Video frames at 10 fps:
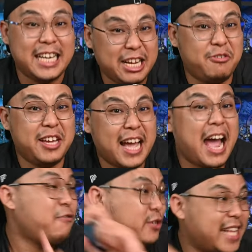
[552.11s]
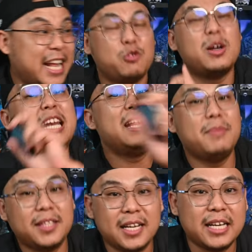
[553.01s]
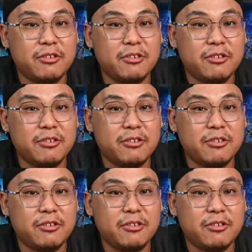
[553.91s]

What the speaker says: degree. I have to say that, to a limited